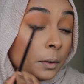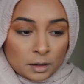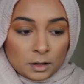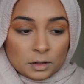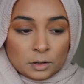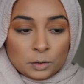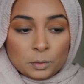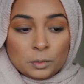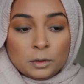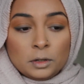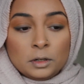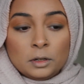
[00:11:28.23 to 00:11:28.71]

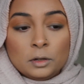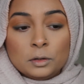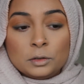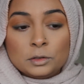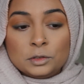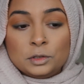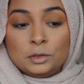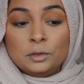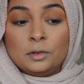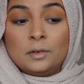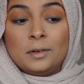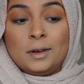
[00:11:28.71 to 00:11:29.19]
I don't want to
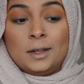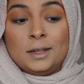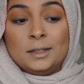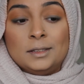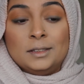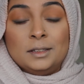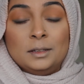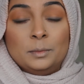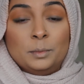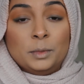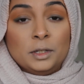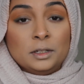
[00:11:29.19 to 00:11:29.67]
look too
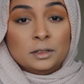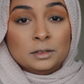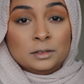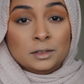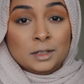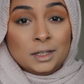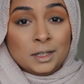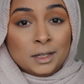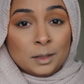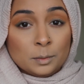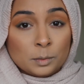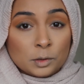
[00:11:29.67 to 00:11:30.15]
crazy
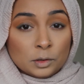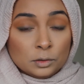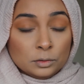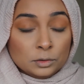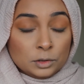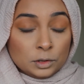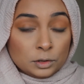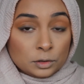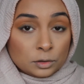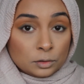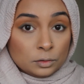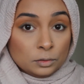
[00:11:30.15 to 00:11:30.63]
because I am
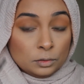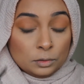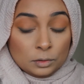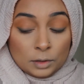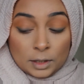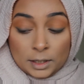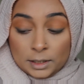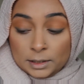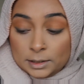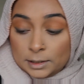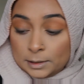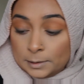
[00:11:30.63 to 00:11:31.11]
going to school
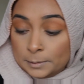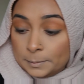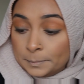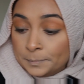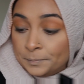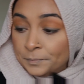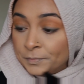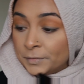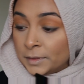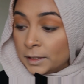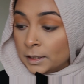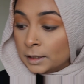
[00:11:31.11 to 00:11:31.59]
later,
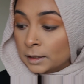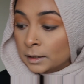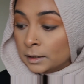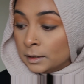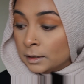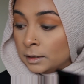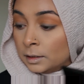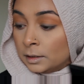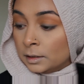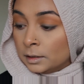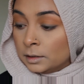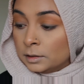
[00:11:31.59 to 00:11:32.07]

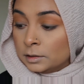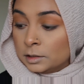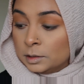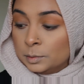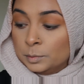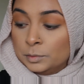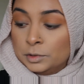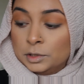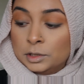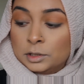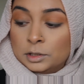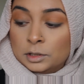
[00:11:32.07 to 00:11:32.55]

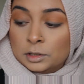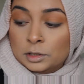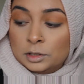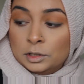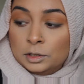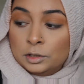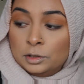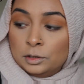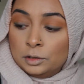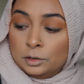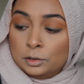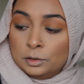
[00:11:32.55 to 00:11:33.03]
so I'm just
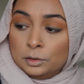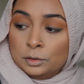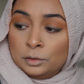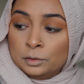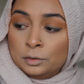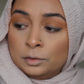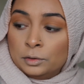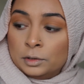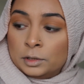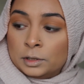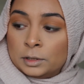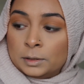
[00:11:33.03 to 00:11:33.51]
going to
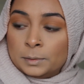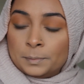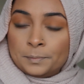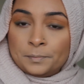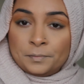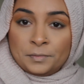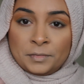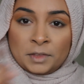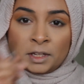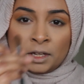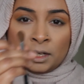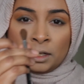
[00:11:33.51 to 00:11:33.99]
use
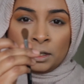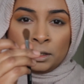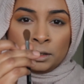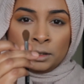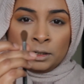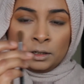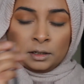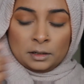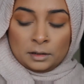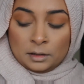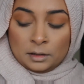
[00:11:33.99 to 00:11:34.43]
that